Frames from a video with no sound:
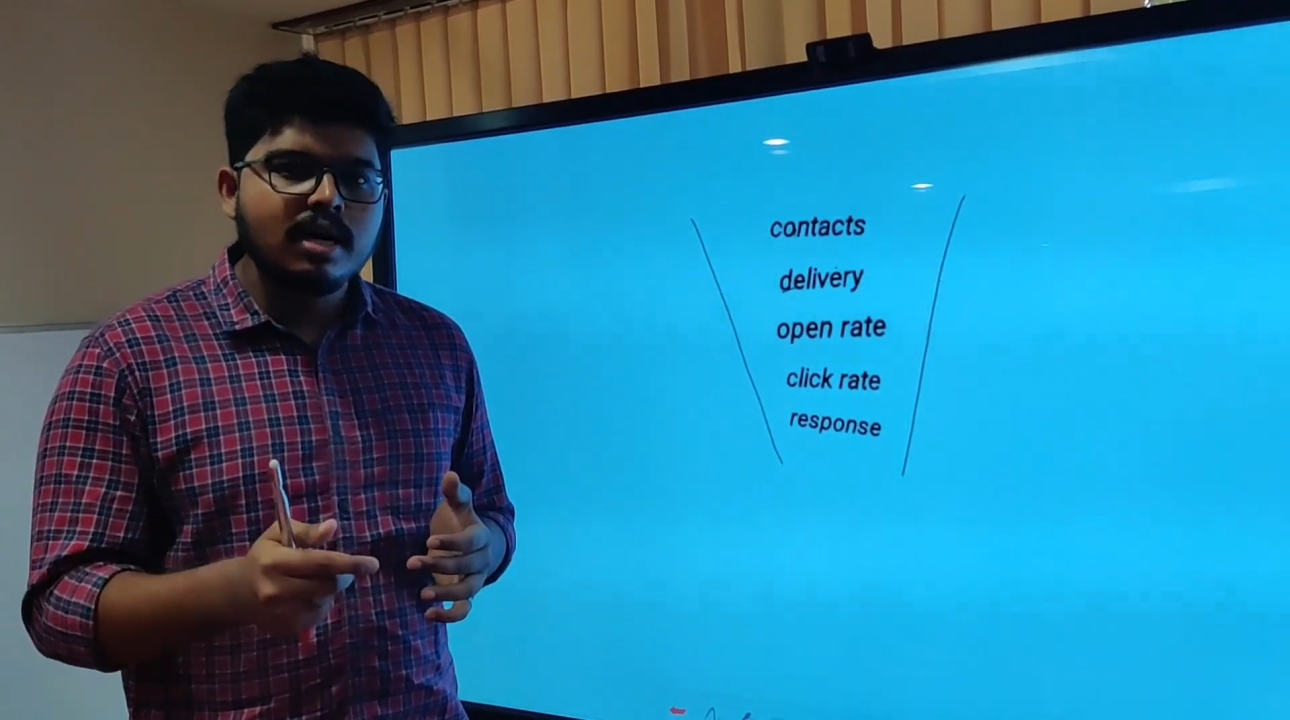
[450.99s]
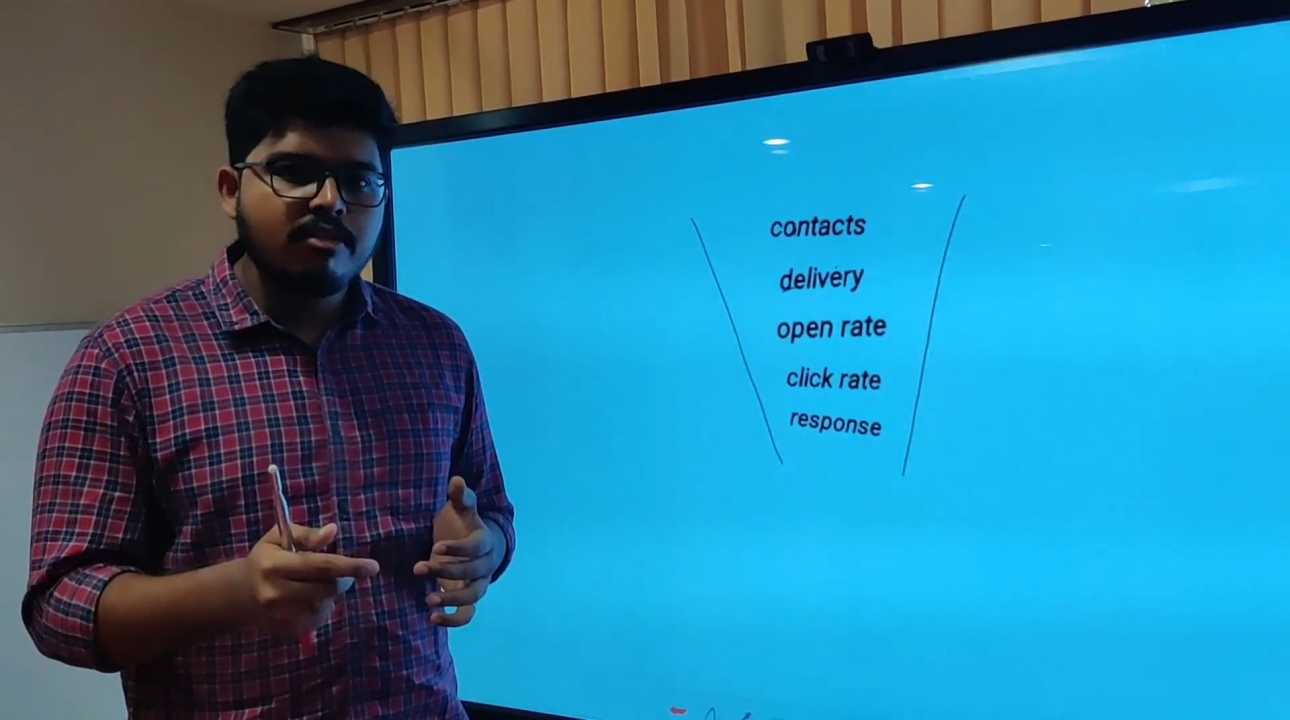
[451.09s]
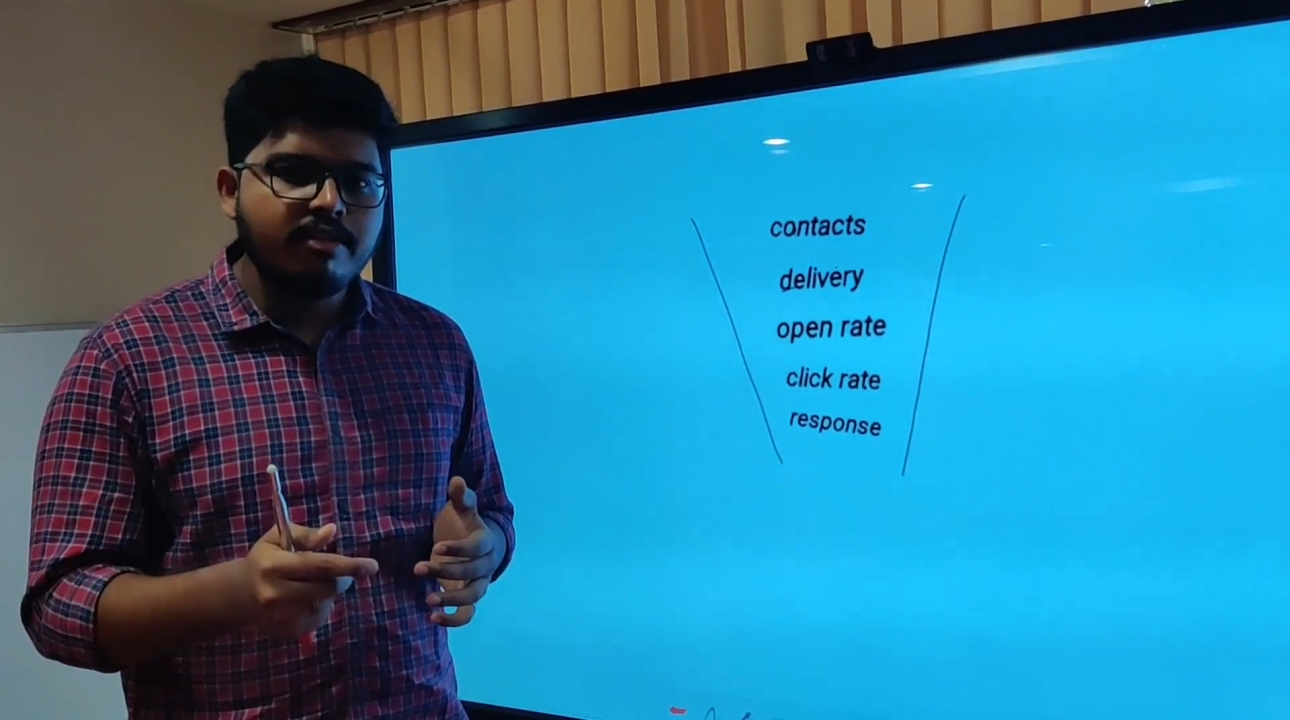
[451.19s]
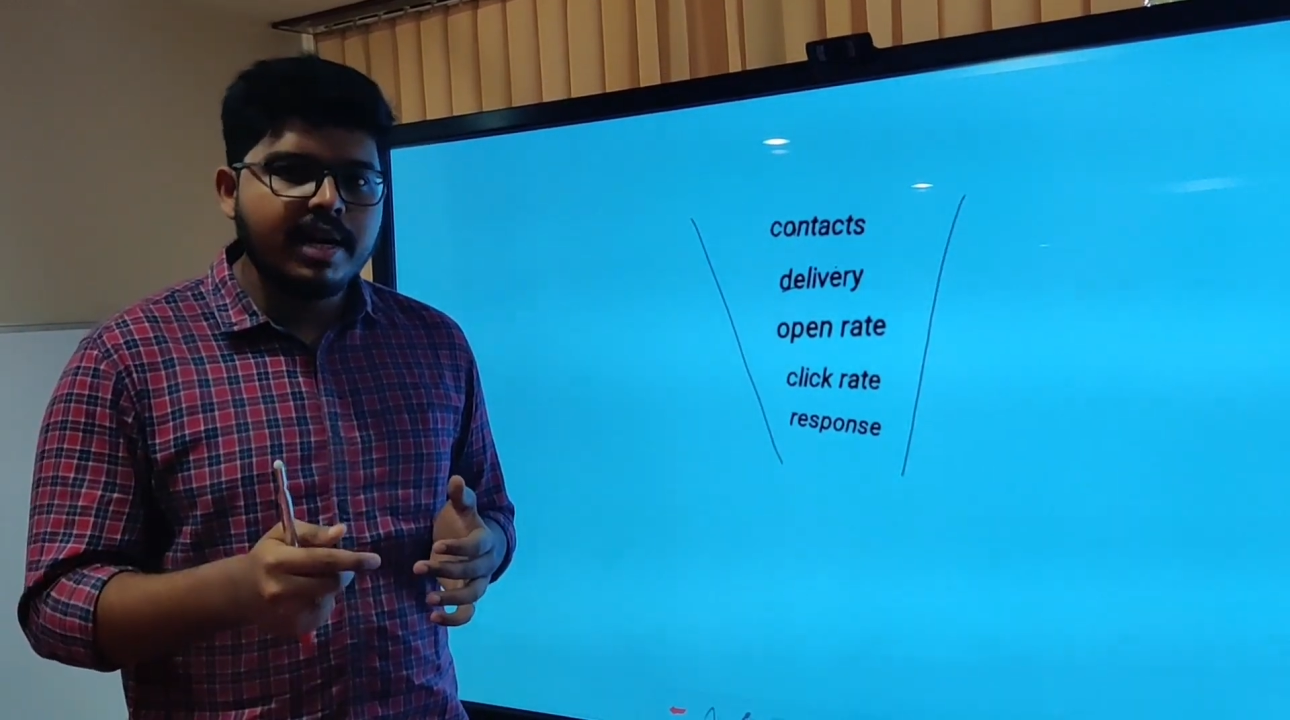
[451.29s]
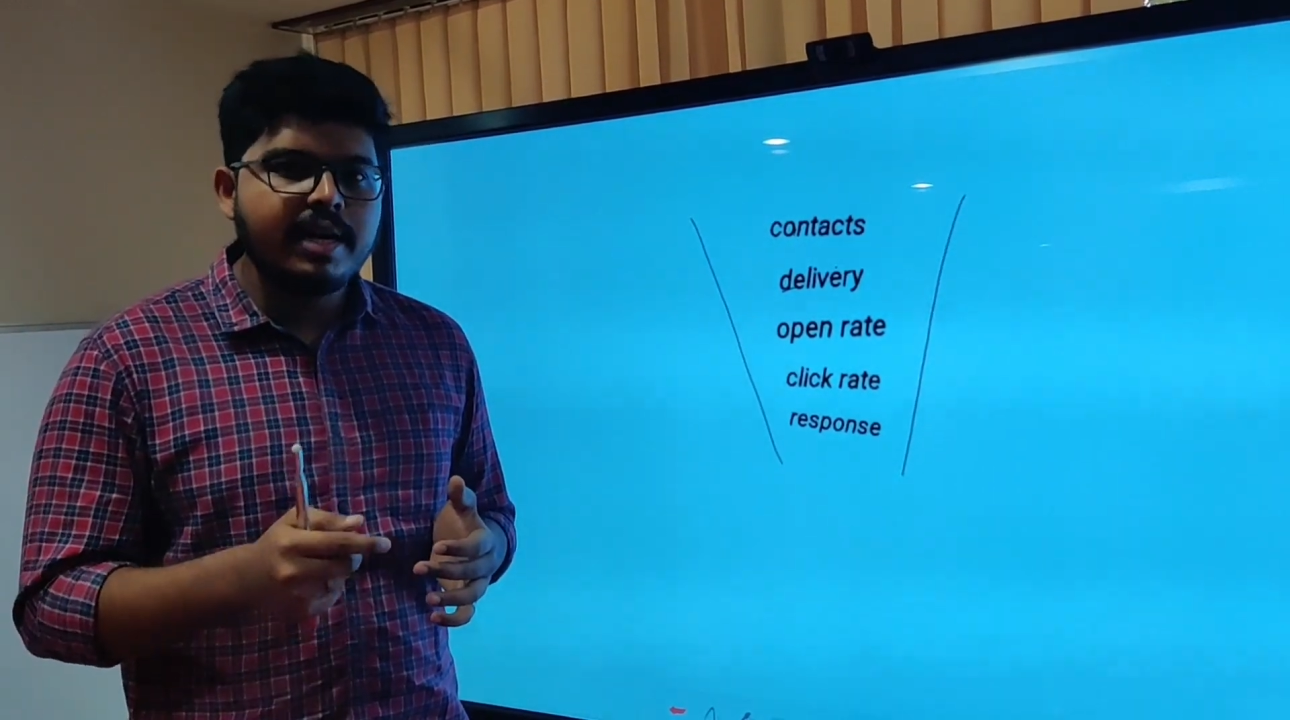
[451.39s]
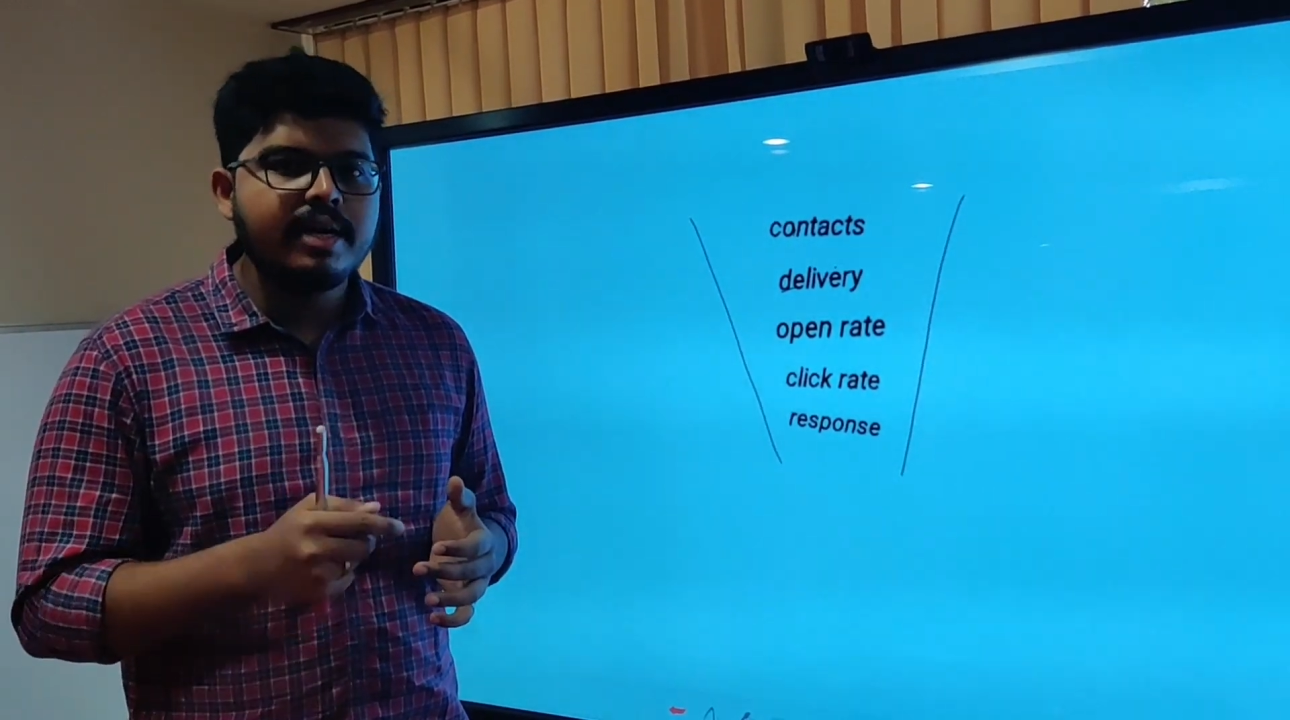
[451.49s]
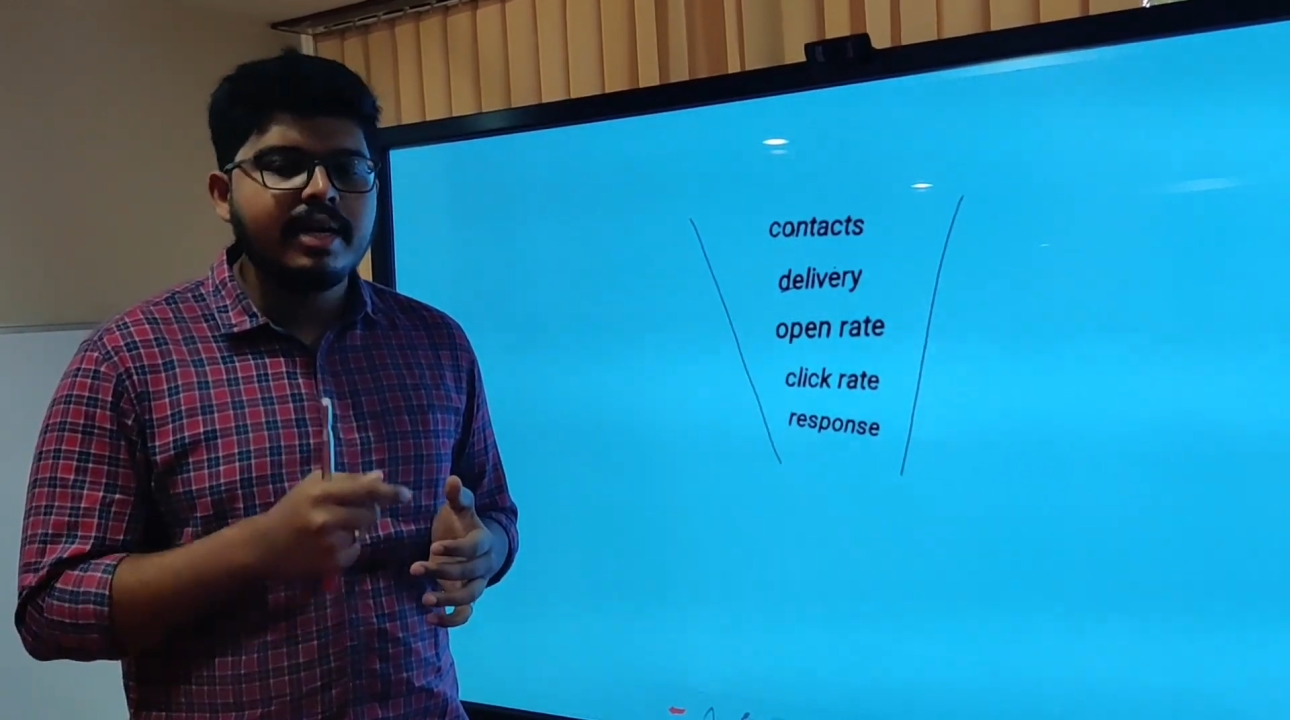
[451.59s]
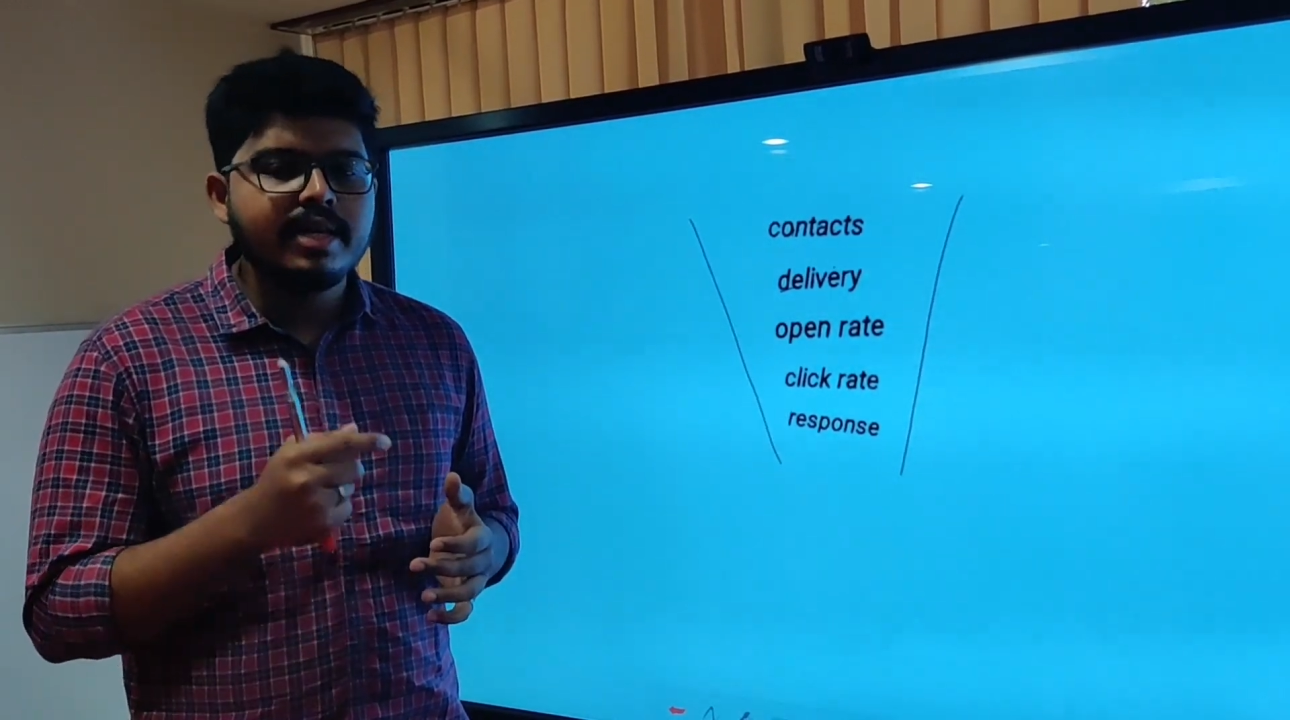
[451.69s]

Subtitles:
conveyed